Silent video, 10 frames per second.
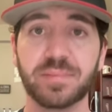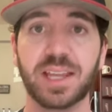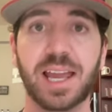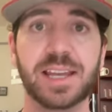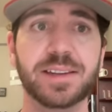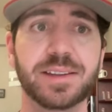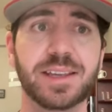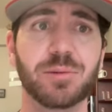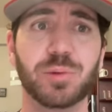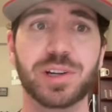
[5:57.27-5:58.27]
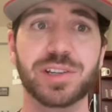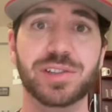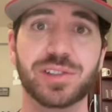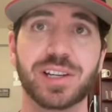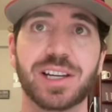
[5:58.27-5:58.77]
And it
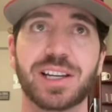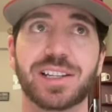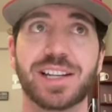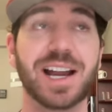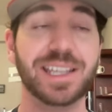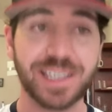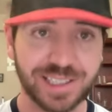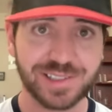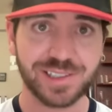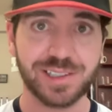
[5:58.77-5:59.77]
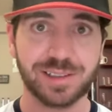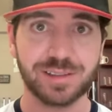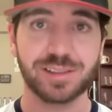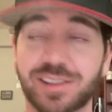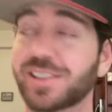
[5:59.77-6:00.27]
was not easy.
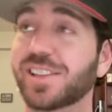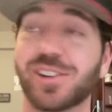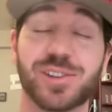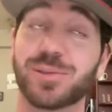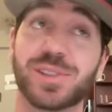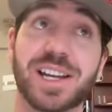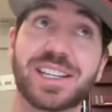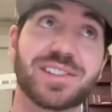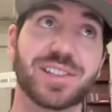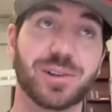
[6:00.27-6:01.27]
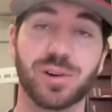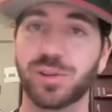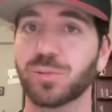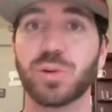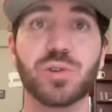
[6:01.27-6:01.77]
The series was not easy at all.
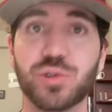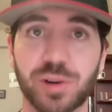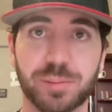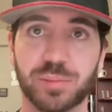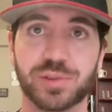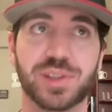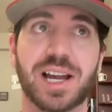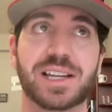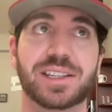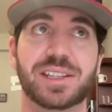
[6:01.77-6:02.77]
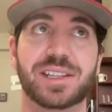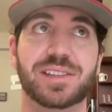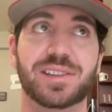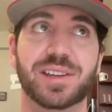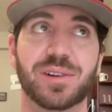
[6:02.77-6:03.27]
The road trip was not
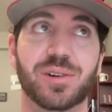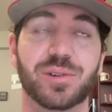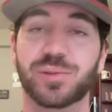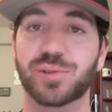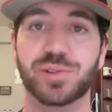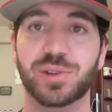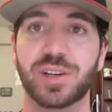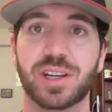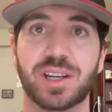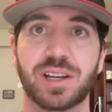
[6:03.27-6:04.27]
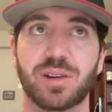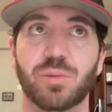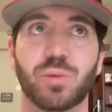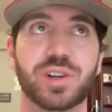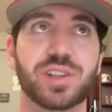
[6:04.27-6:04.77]
easy at all. It was just
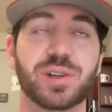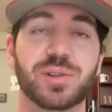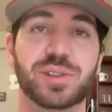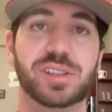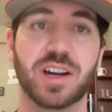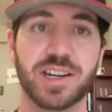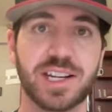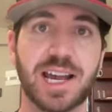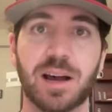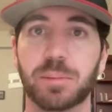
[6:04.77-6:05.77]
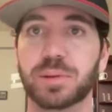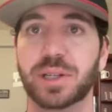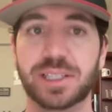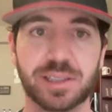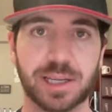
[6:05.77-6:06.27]
one of those gutted out,
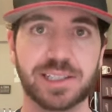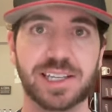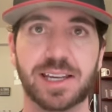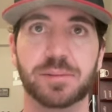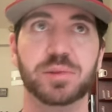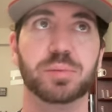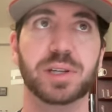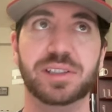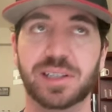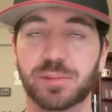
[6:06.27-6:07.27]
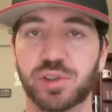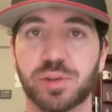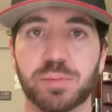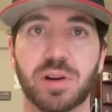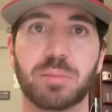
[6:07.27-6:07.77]
play tight games, play teams you
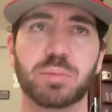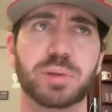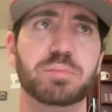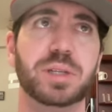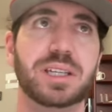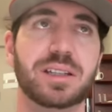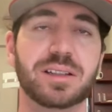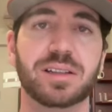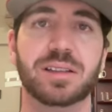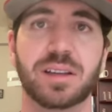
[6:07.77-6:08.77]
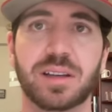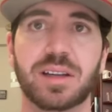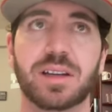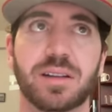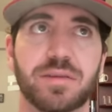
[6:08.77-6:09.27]
should probably beat and
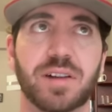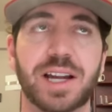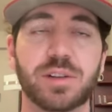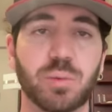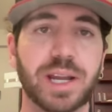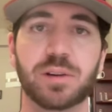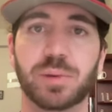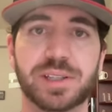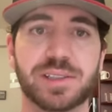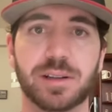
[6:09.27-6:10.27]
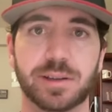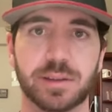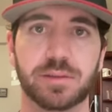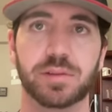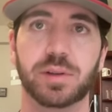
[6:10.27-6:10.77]
find a way to win series.
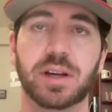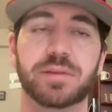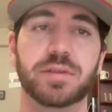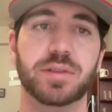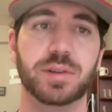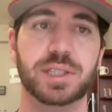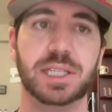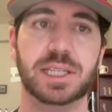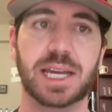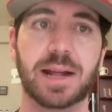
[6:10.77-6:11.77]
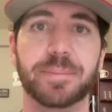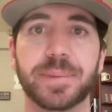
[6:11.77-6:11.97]
And the Philadelphia Phillies did that.